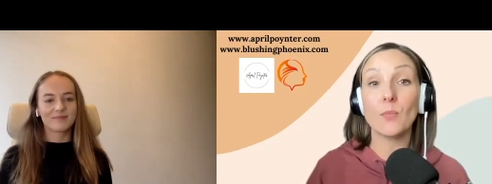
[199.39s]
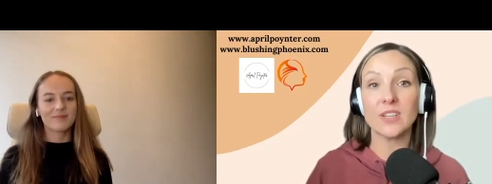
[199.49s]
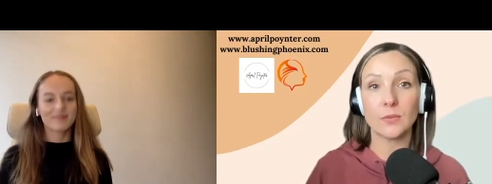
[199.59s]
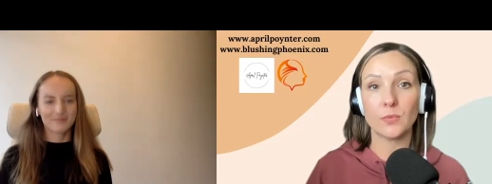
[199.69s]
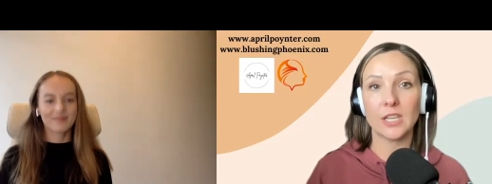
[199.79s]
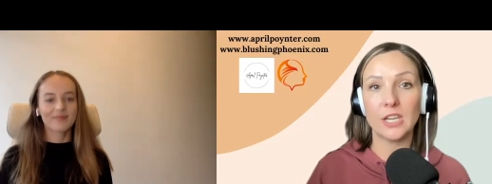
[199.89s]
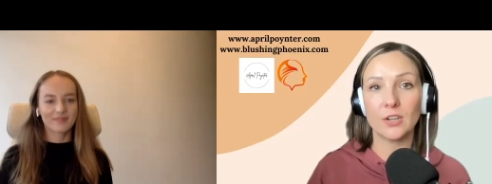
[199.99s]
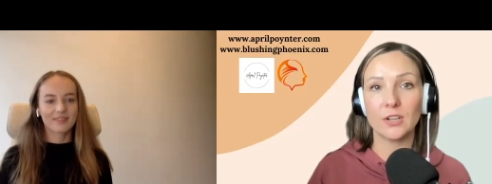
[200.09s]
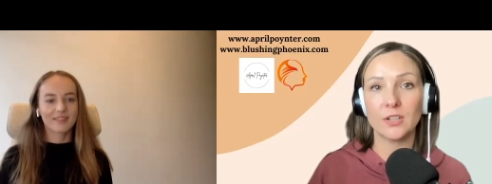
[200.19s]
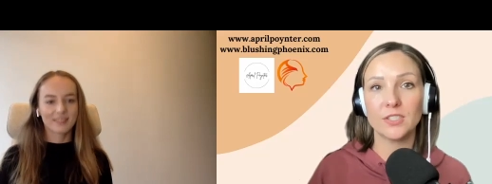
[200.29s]
Speaker 1: wasn't really
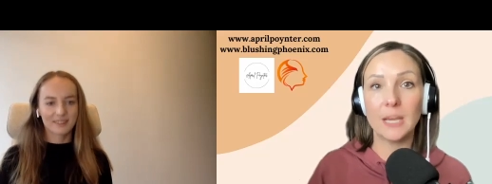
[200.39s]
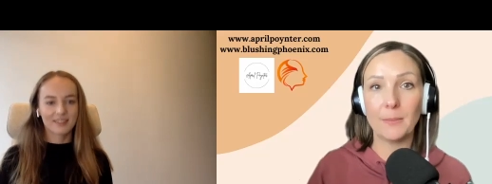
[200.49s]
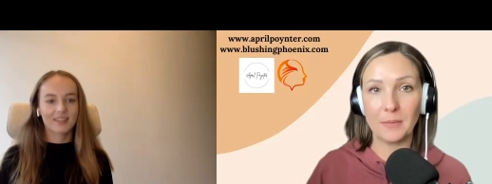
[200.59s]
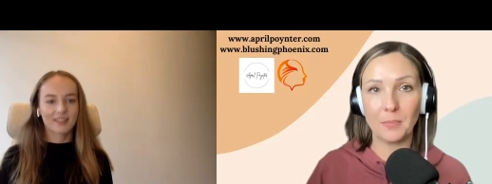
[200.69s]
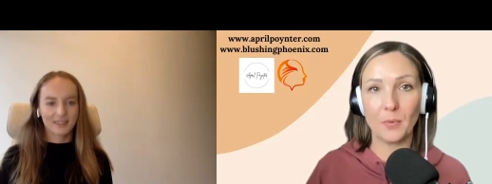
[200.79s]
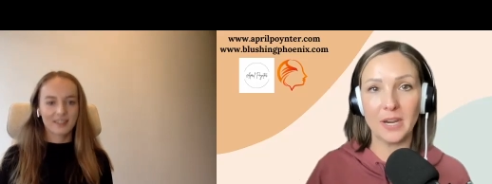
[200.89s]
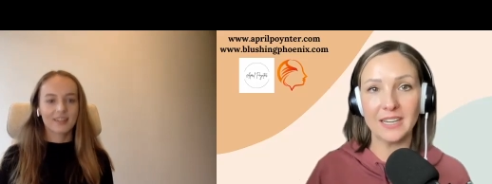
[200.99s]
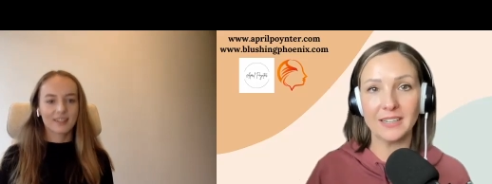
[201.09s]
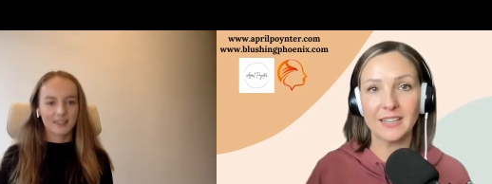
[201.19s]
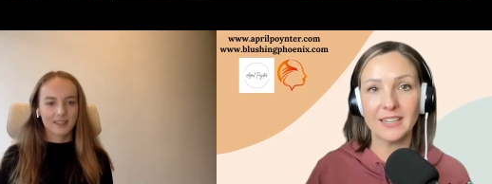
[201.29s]
your tipping
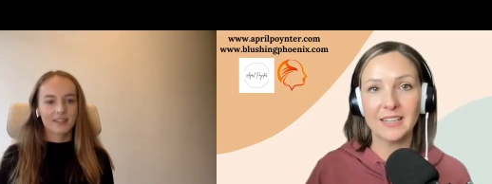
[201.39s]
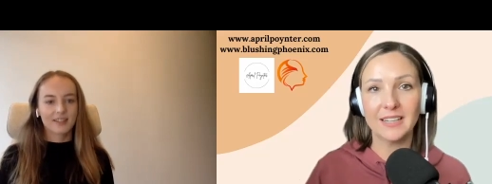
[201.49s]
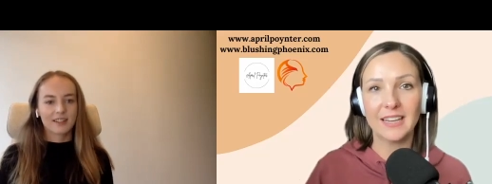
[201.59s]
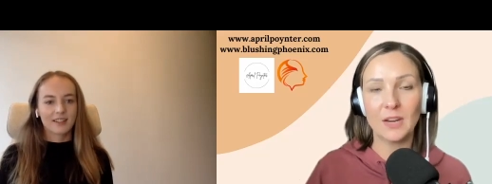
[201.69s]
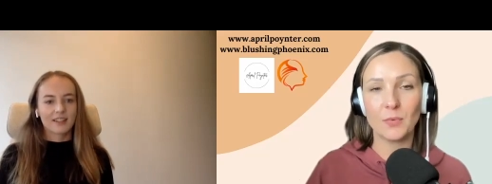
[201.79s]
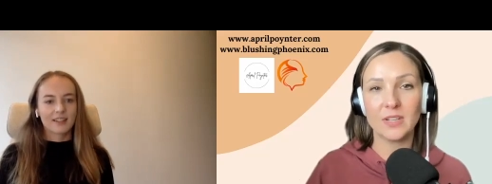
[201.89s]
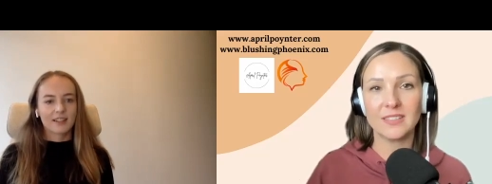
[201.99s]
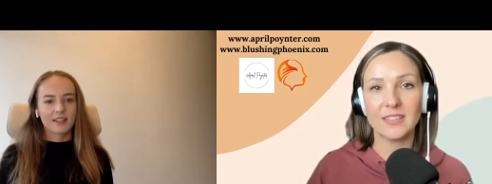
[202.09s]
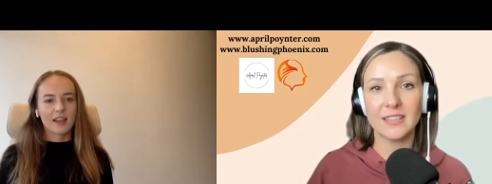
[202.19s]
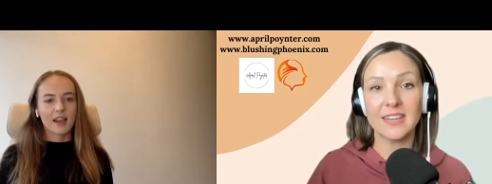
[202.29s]
point it was
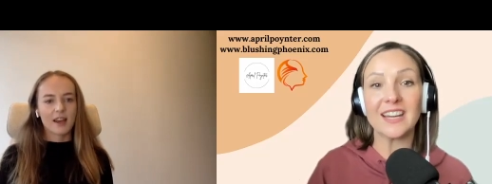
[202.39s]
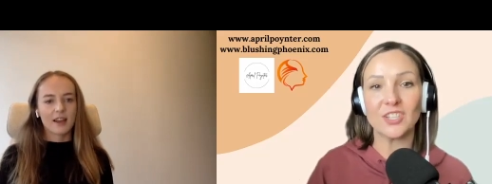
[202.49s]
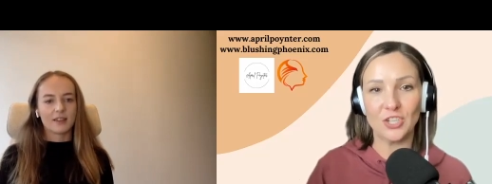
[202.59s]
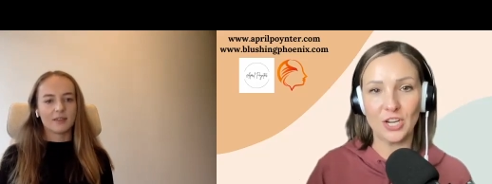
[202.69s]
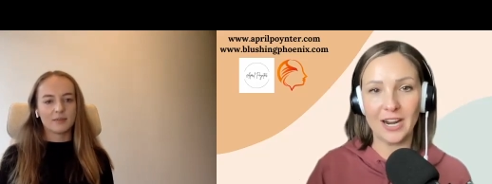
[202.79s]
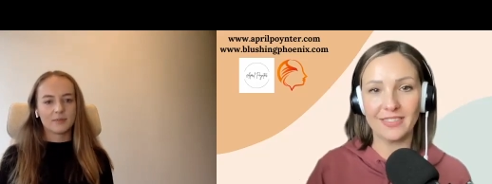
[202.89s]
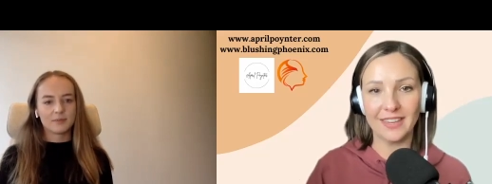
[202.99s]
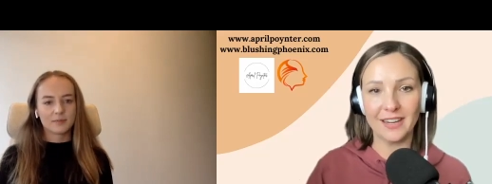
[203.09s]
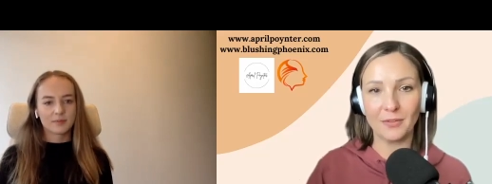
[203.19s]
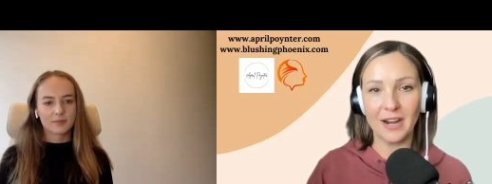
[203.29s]
the yeah. next year, i
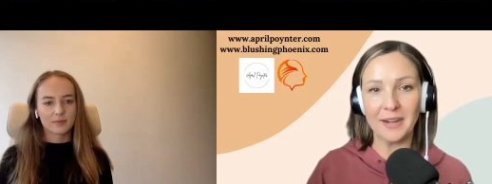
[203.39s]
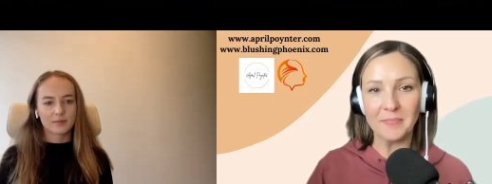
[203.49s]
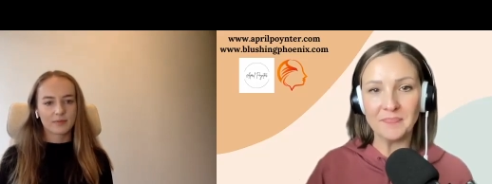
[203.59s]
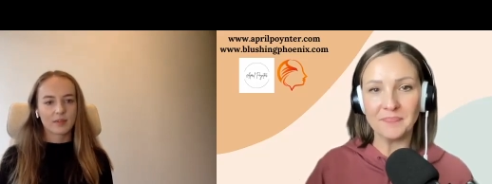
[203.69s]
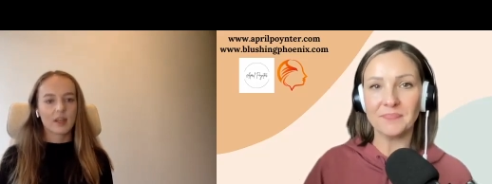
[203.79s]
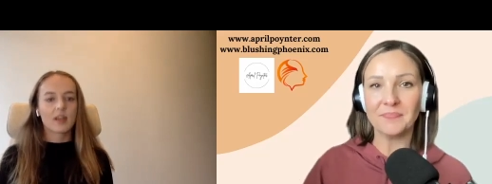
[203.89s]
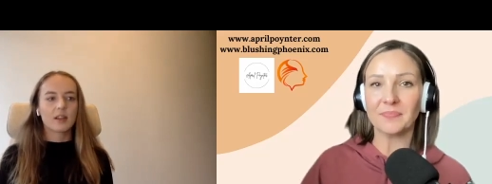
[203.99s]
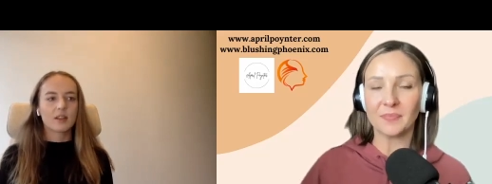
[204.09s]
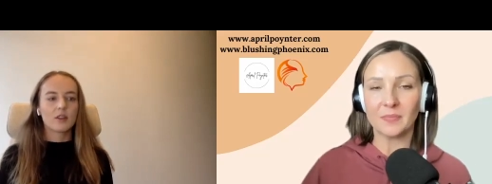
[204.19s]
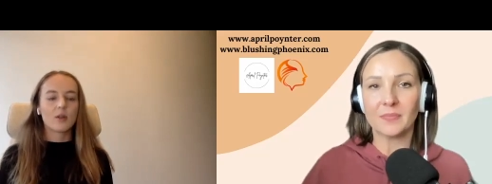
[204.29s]
think right
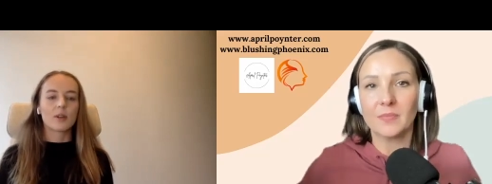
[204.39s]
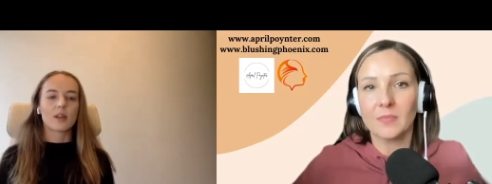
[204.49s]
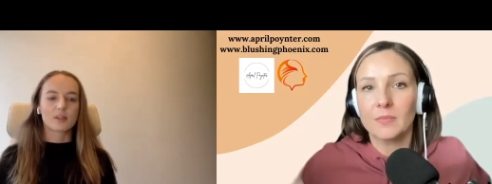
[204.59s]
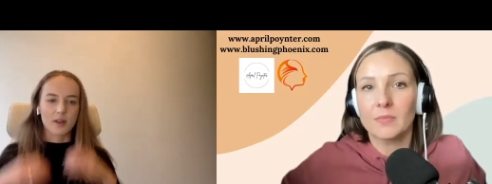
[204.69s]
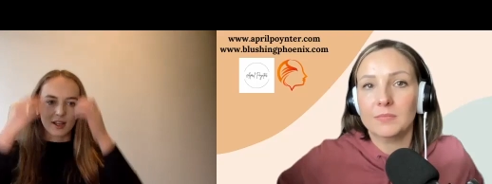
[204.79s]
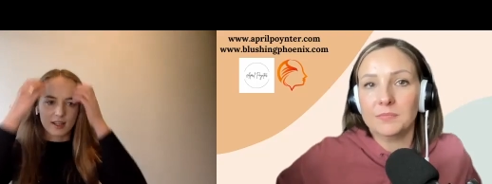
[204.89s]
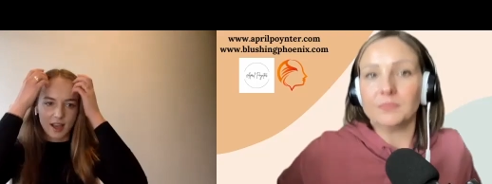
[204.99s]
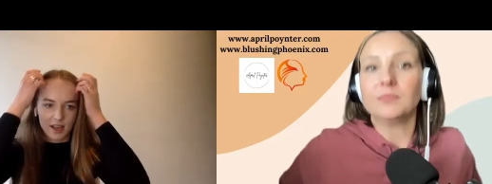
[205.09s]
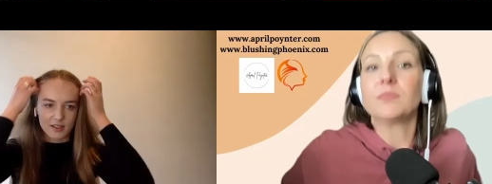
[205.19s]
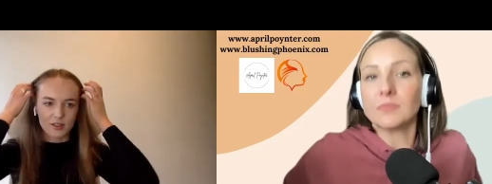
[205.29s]
Speaker 2: no that's right
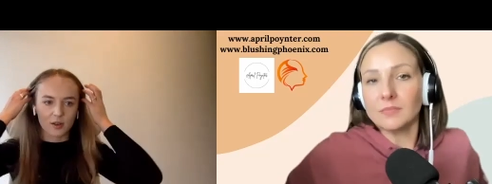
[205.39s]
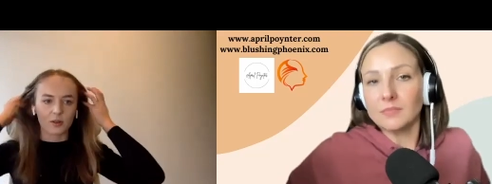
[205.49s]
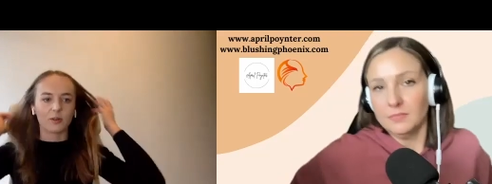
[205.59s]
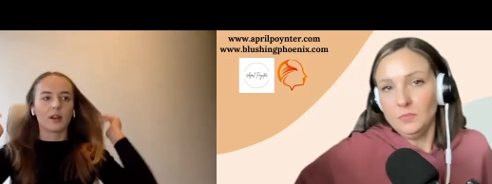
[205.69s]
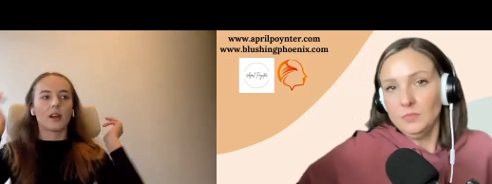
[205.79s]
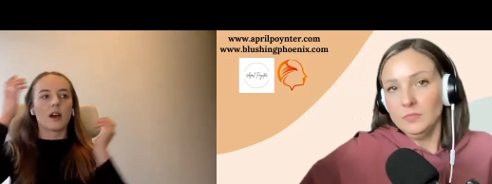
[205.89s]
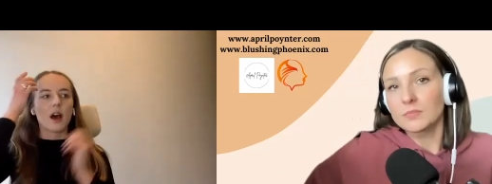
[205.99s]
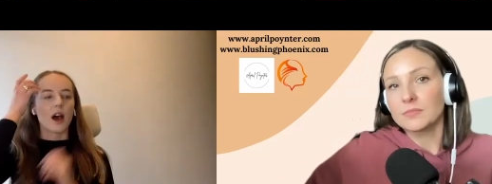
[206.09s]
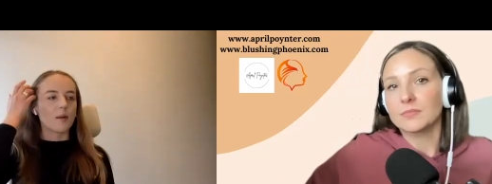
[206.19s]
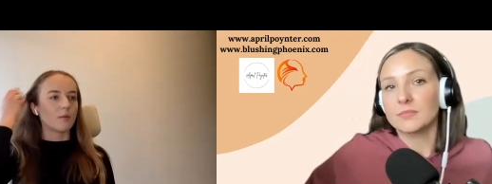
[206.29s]
yeah so
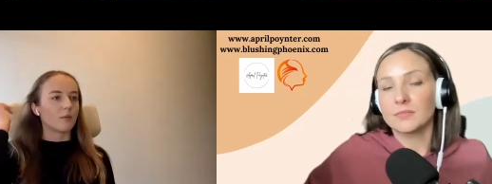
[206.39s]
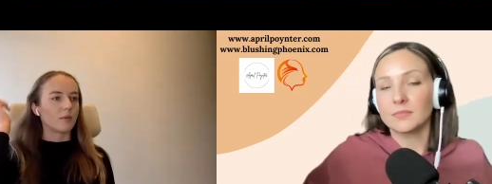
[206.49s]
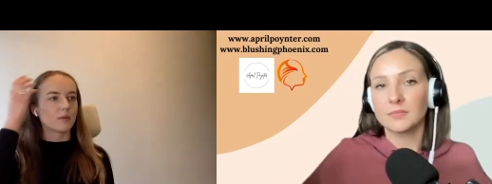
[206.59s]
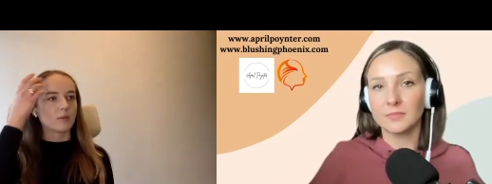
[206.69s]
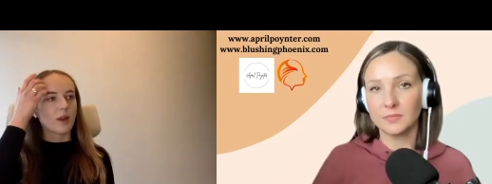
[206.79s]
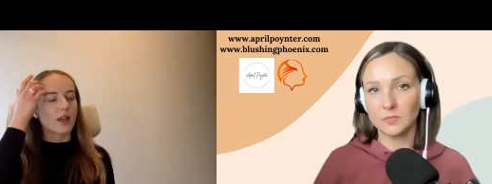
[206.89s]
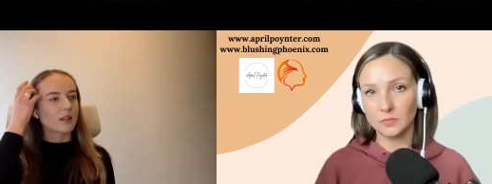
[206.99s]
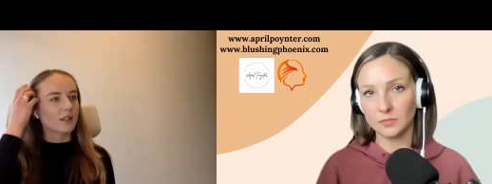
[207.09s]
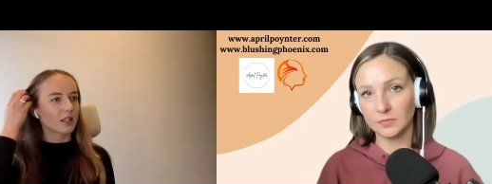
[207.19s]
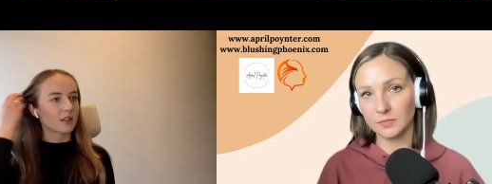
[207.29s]
um
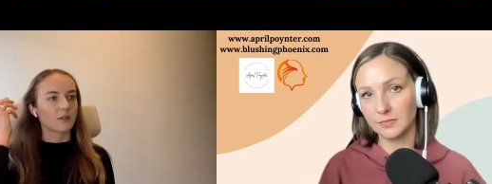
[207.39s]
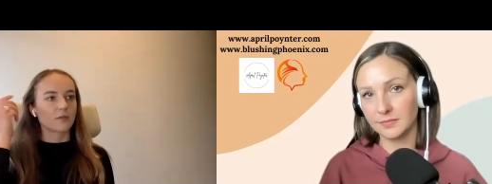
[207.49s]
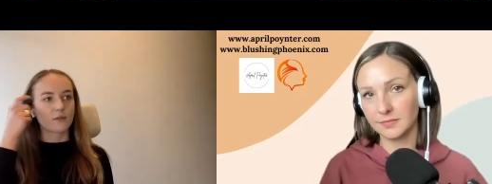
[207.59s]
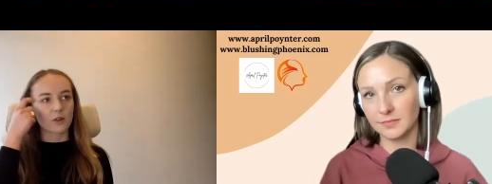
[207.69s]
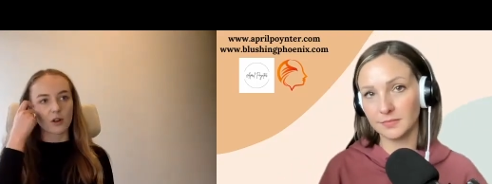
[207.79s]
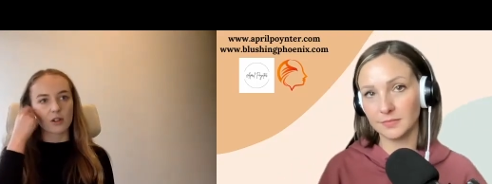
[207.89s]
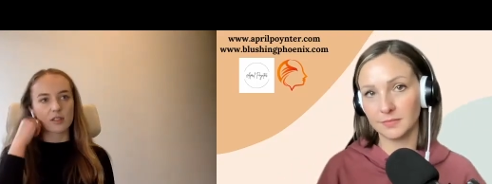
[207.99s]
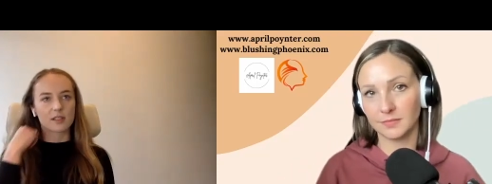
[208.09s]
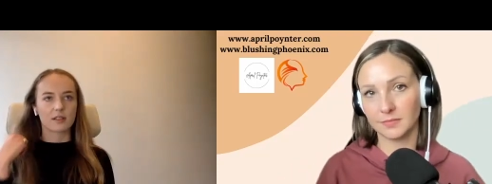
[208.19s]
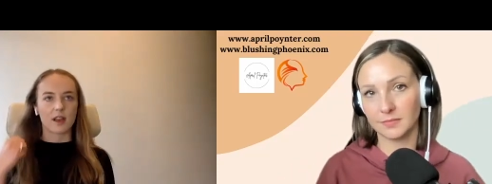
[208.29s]
when like the
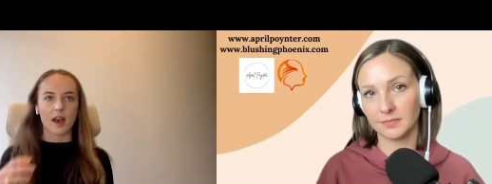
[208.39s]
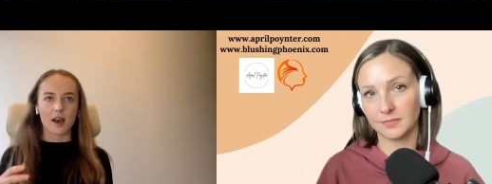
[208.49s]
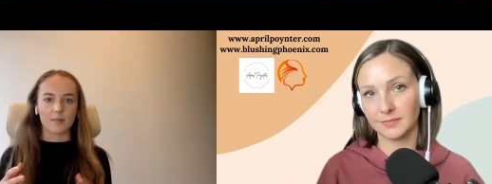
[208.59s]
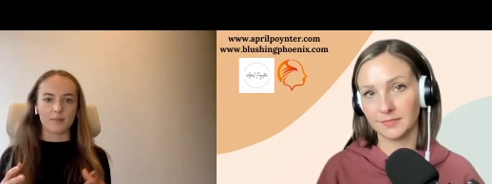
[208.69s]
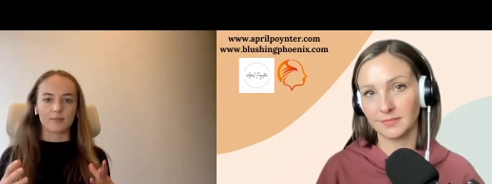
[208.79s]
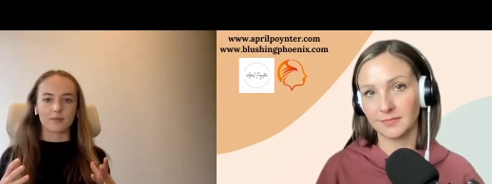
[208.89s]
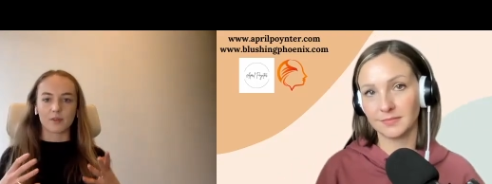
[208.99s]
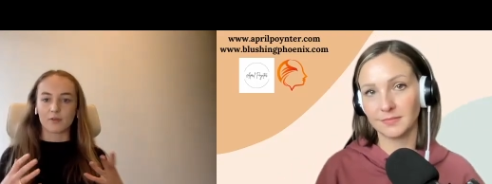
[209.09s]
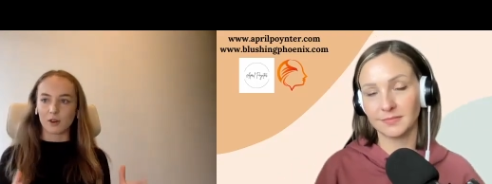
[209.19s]
first um the